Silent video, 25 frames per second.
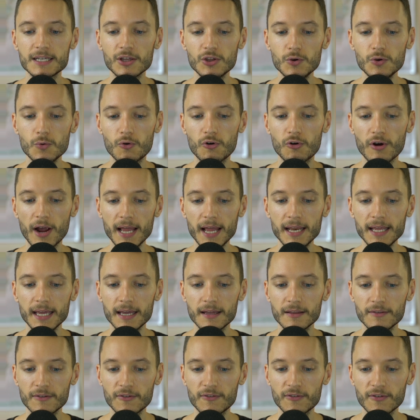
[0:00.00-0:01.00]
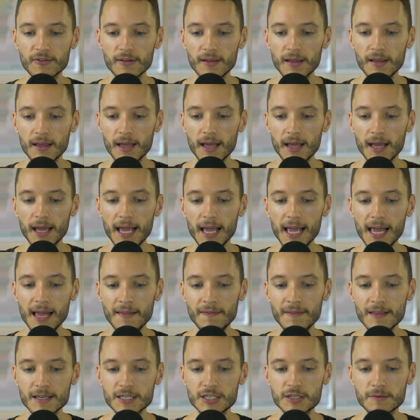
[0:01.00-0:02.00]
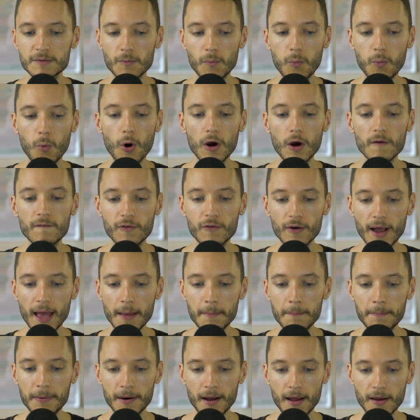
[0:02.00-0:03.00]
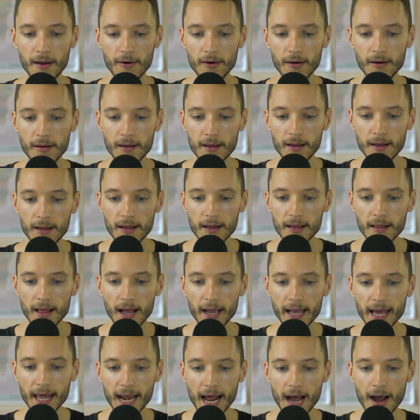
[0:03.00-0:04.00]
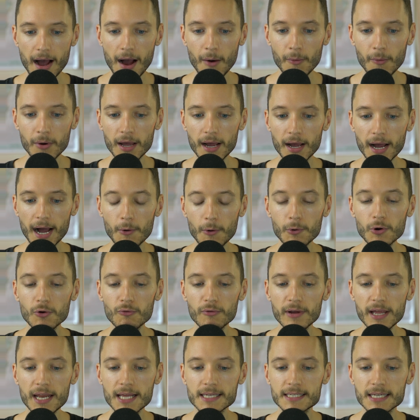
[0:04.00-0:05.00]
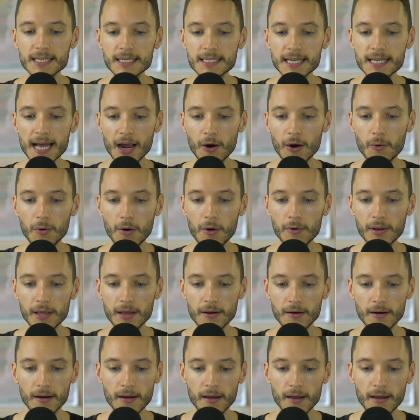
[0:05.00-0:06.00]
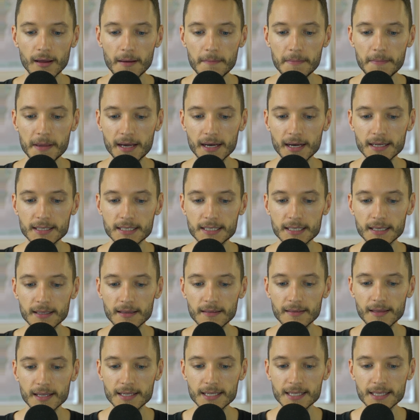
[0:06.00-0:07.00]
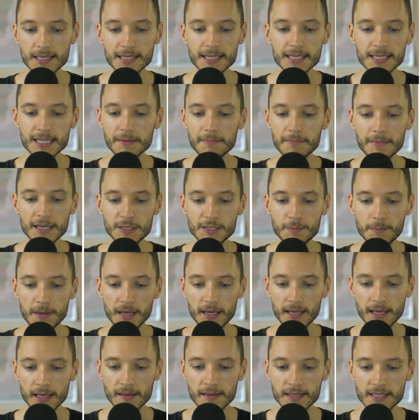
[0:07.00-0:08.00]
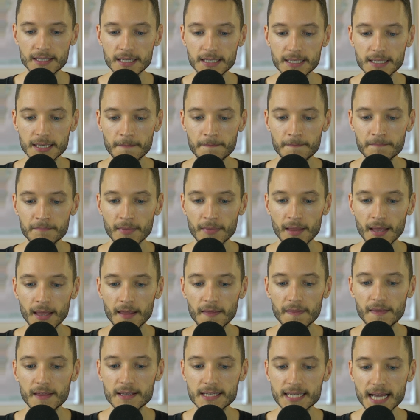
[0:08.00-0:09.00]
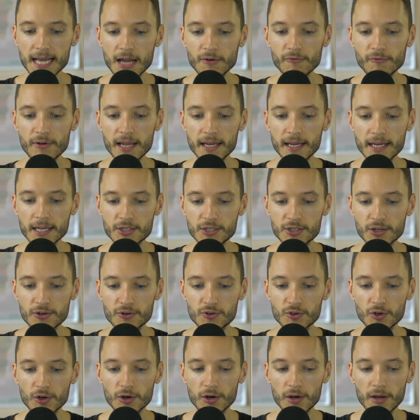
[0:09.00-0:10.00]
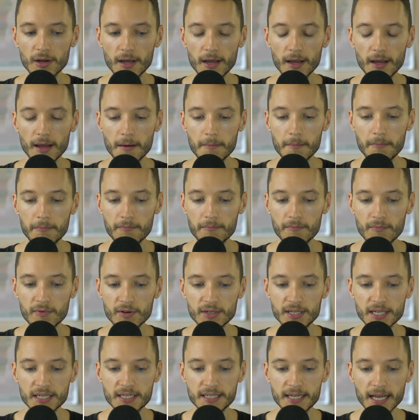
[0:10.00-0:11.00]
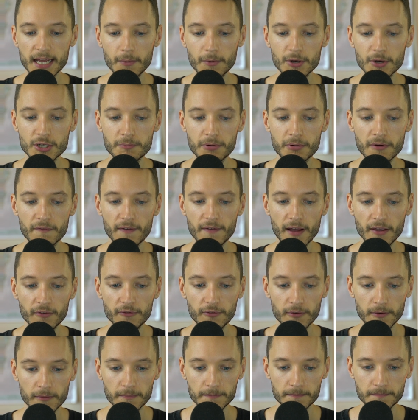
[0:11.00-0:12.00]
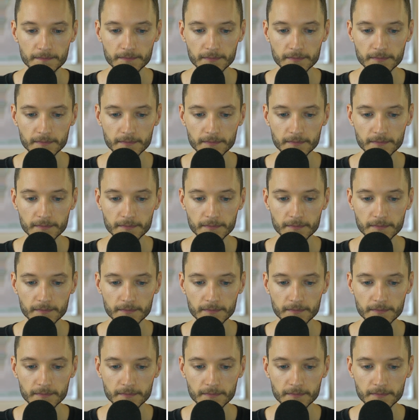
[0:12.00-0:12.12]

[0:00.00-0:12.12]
Ukrainians in this war for empire. Again, I want to read his exact quote here, because this isn't me speaking. This is this Henry Kissinger distinguished professor.